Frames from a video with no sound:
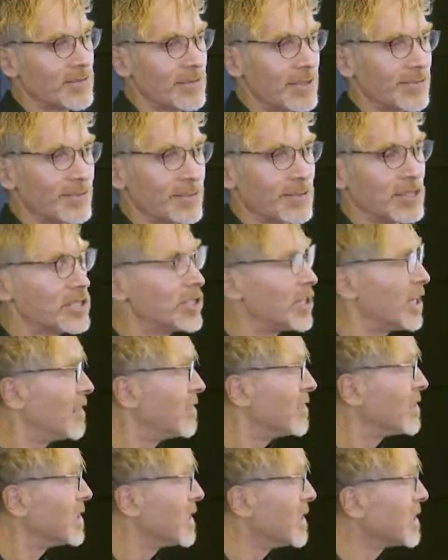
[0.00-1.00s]
of different
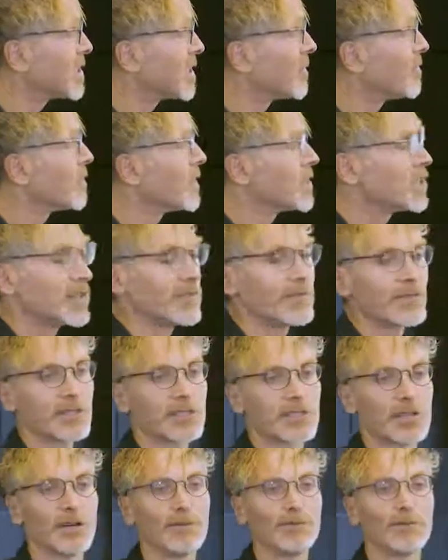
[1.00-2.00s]
services. So, for
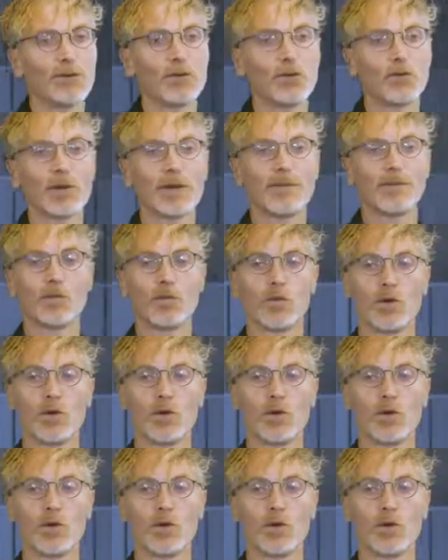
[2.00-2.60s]
example, we